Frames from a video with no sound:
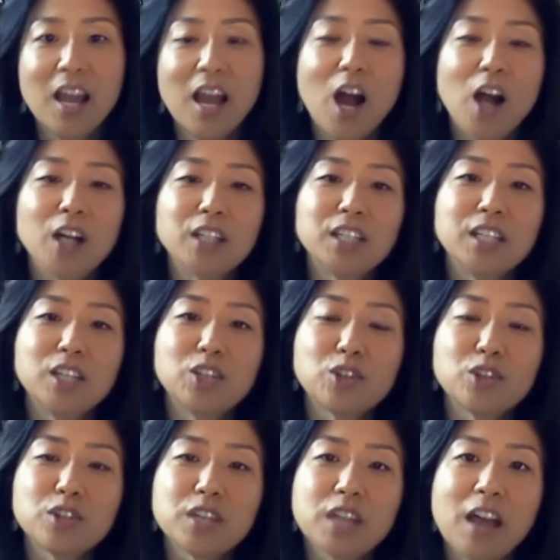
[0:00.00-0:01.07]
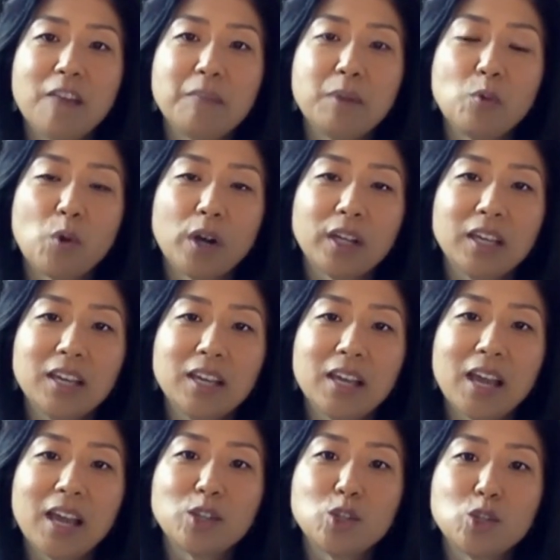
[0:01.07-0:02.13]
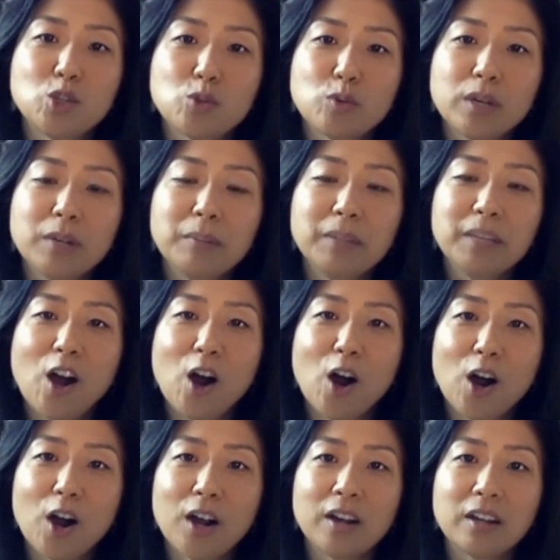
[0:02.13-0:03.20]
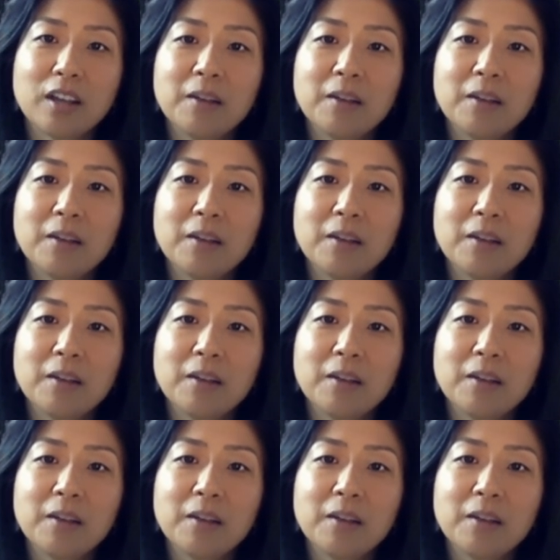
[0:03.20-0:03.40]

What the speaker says: Our teachers have been working extremely hard,